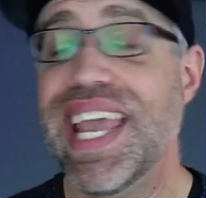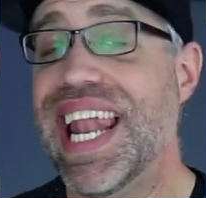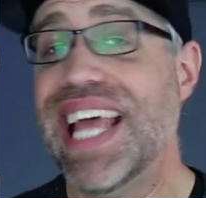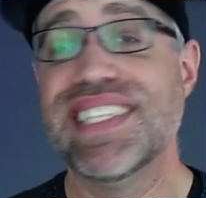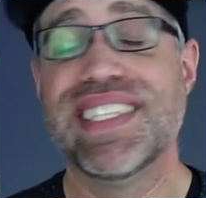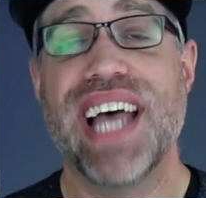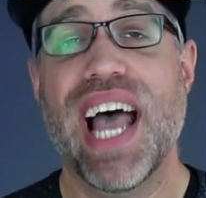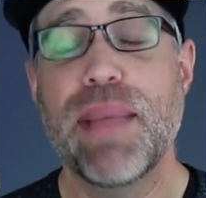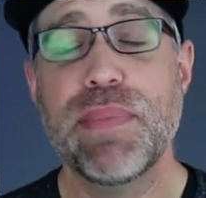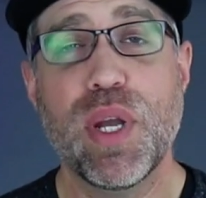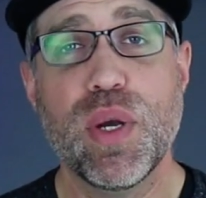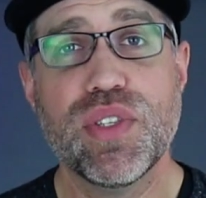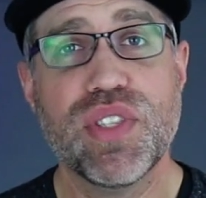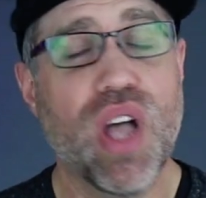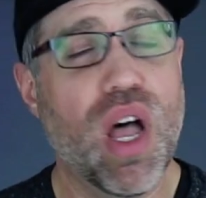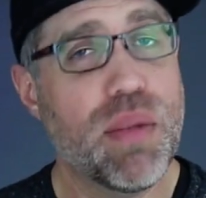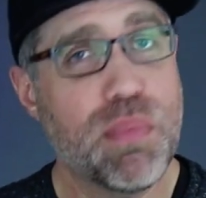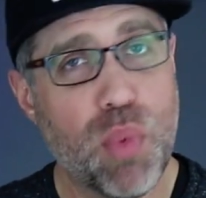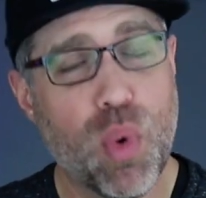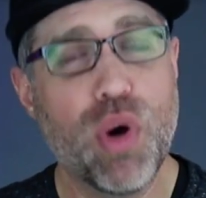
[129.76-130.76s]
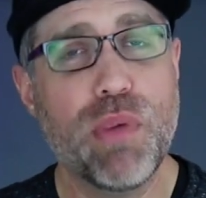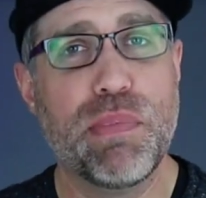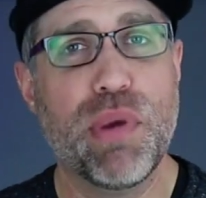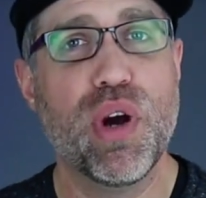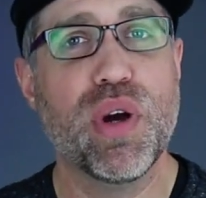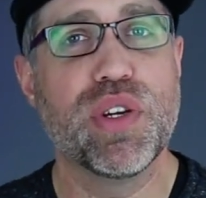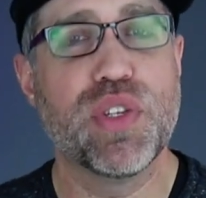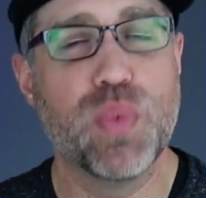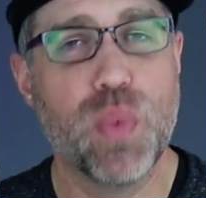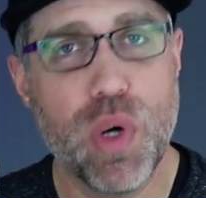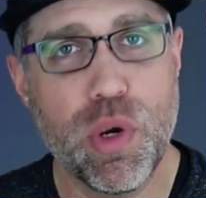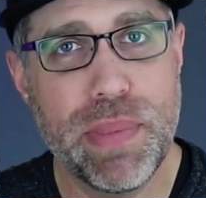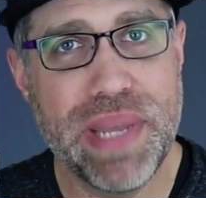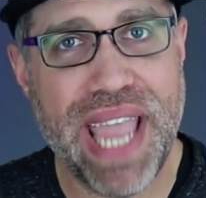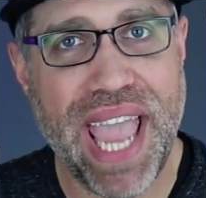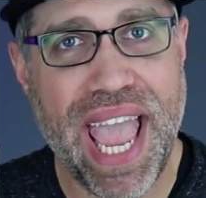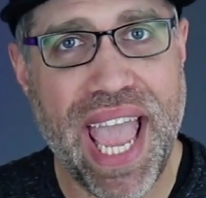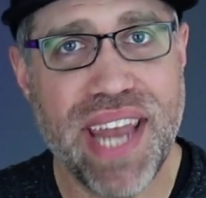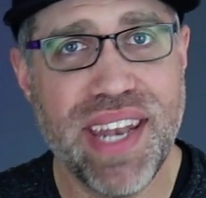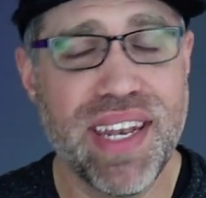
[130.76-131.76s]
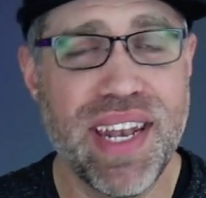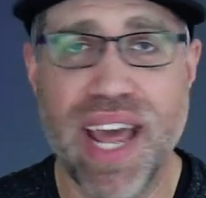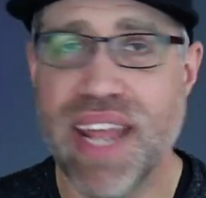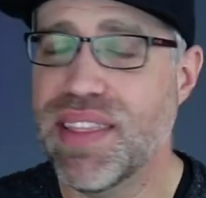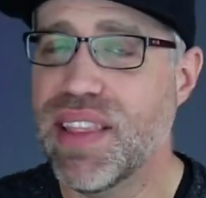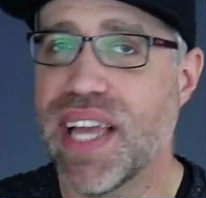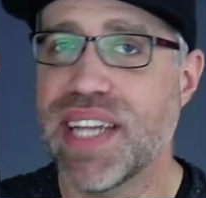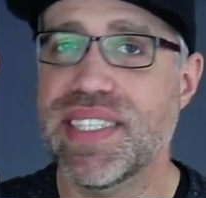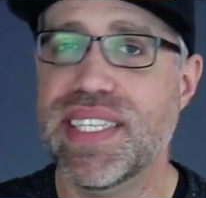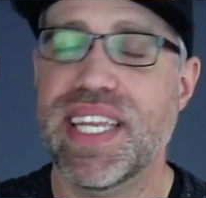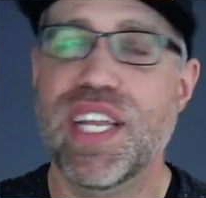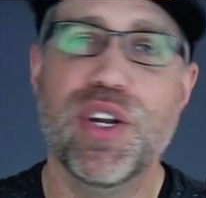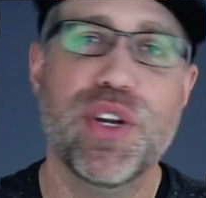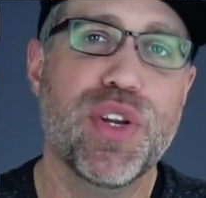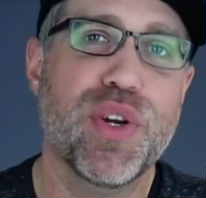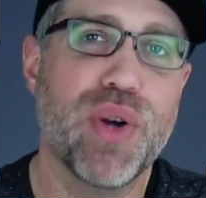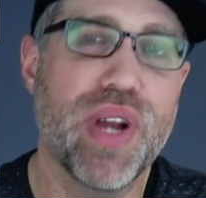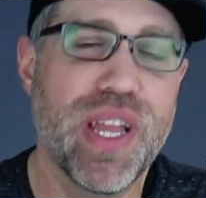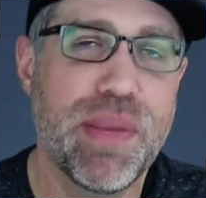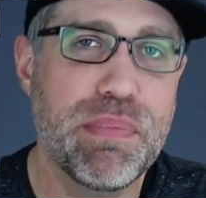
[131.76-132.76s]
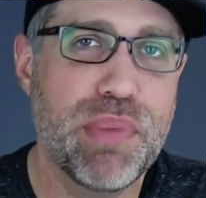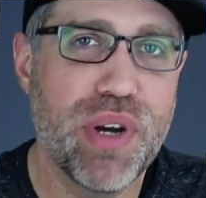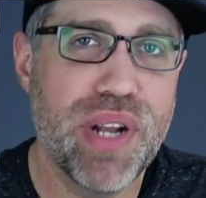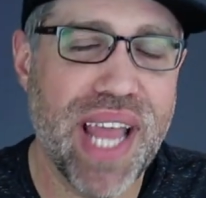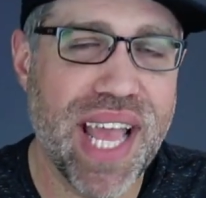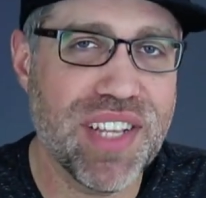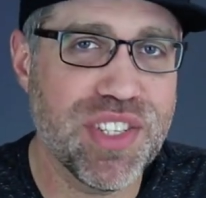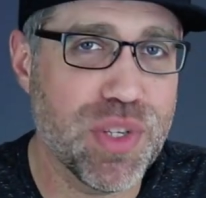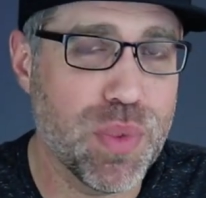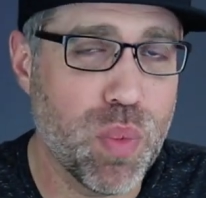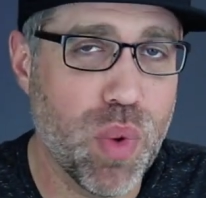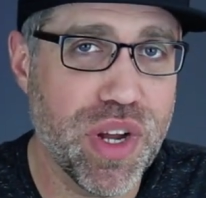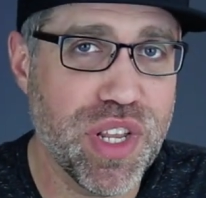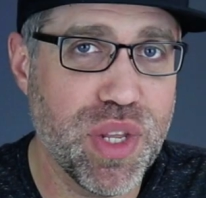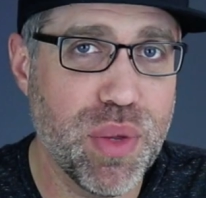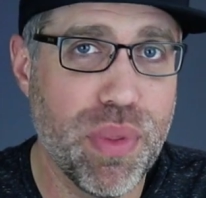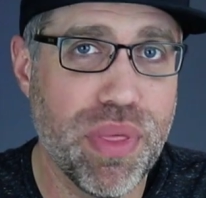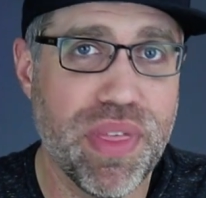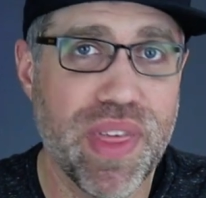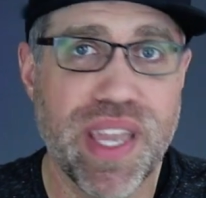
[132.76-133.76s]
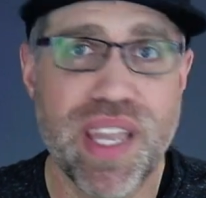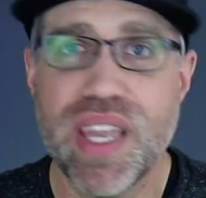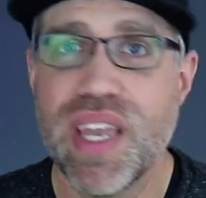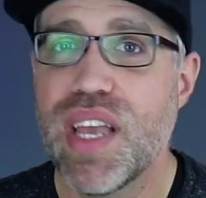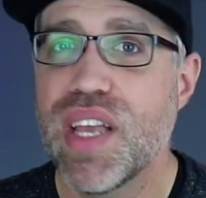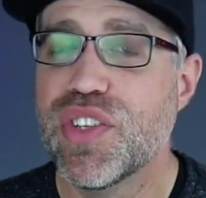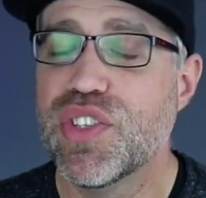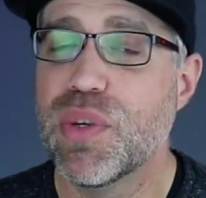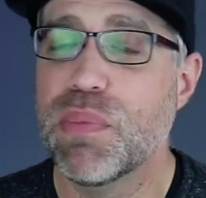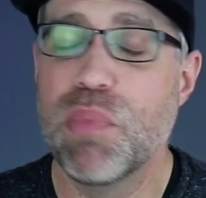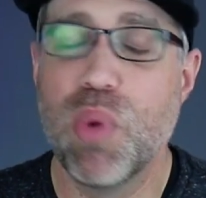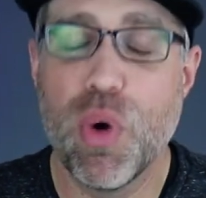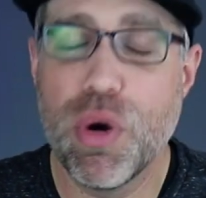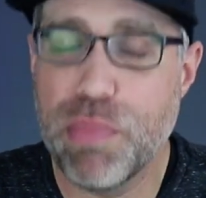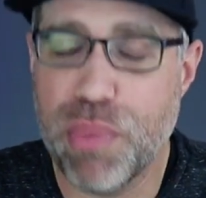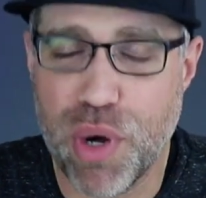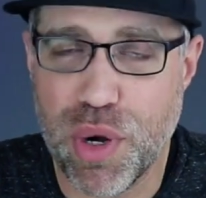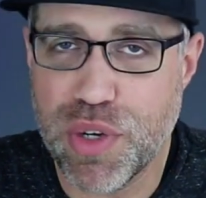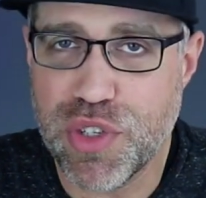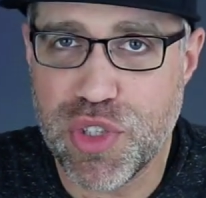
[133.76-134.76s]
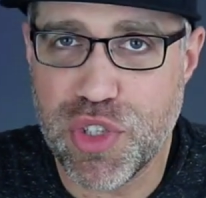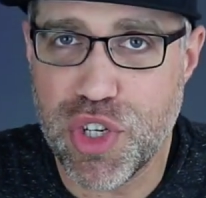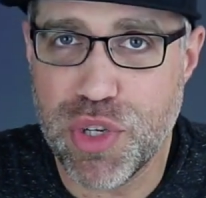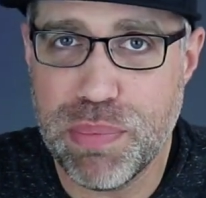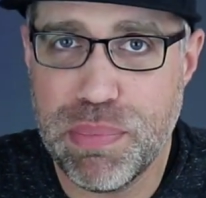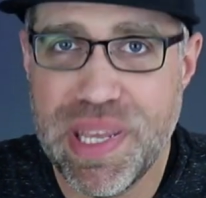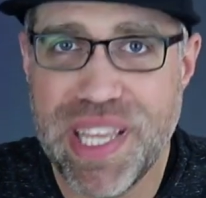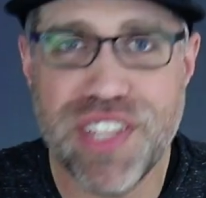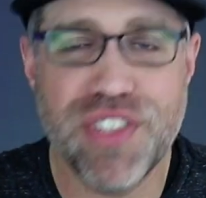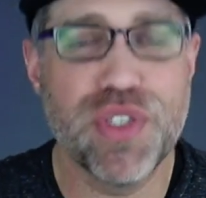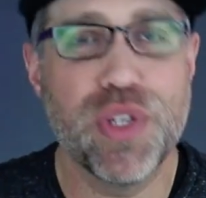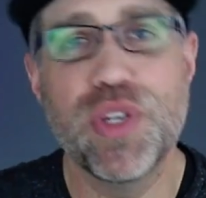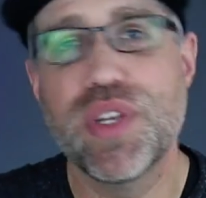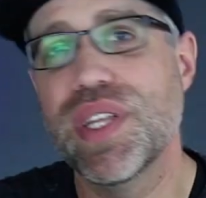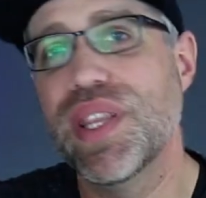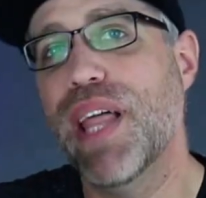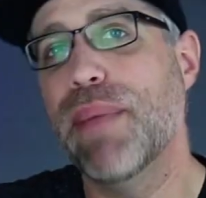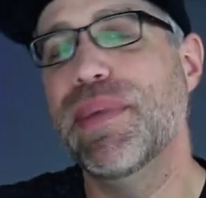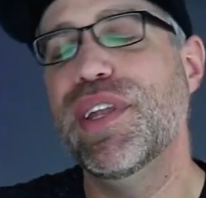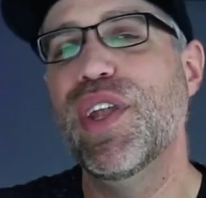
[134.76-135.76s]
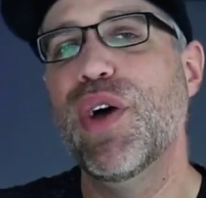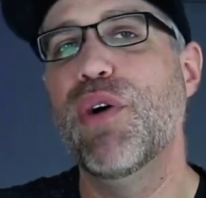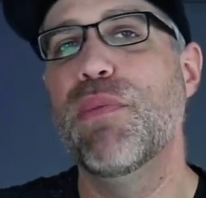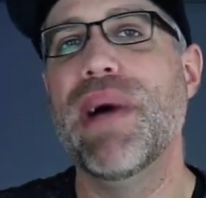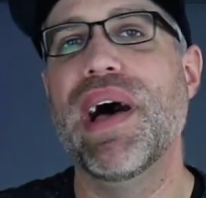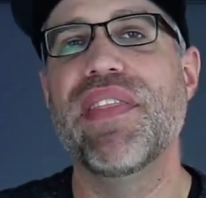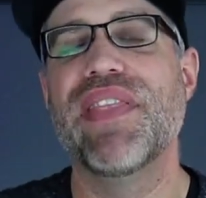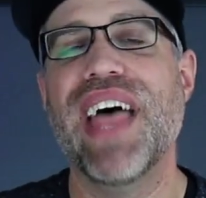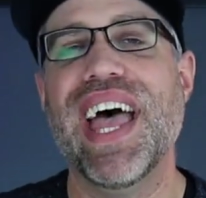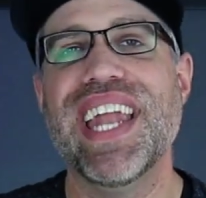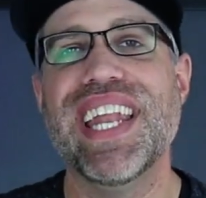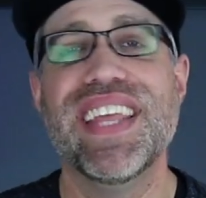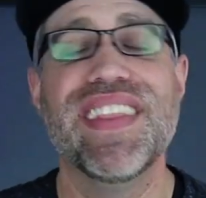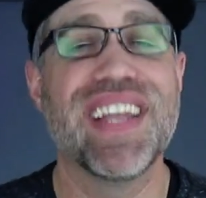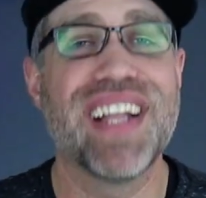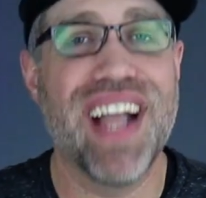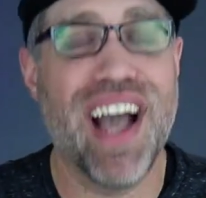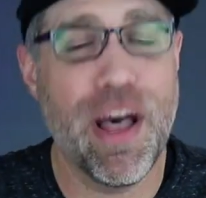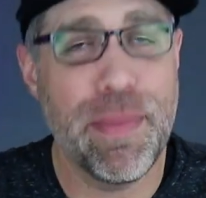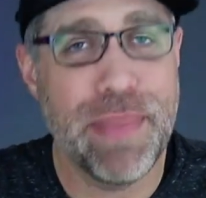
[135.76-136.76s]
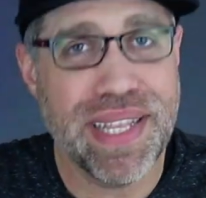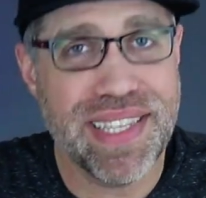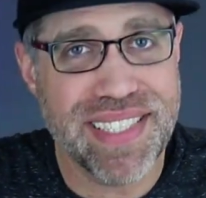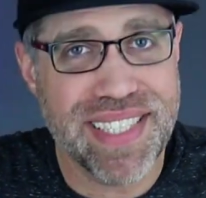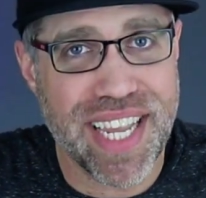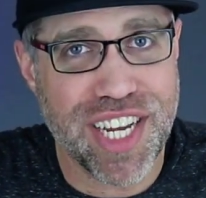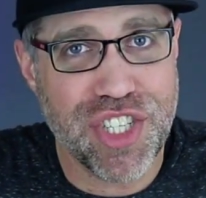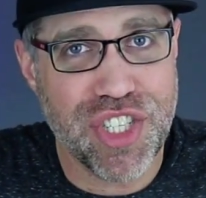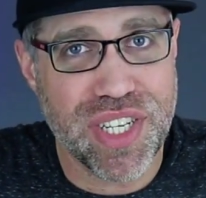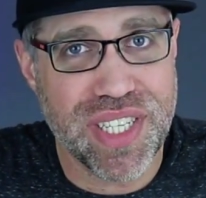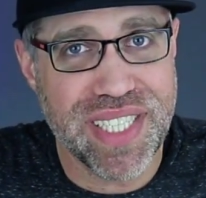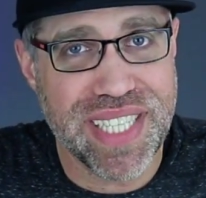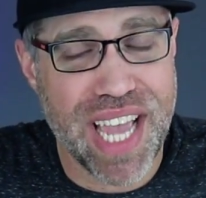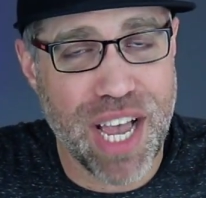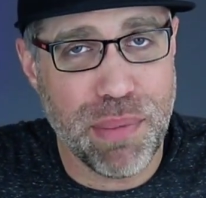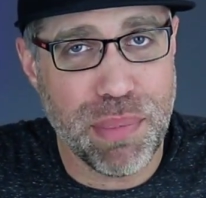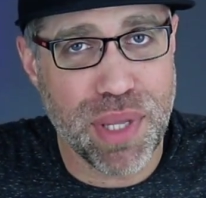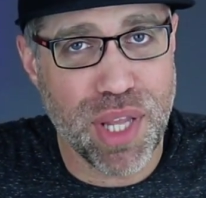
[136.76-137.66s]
And as time goes on, more perks will be added, and I'd like to hear your input as to what you think some more perks should be, so you can let me know about that in the comment section down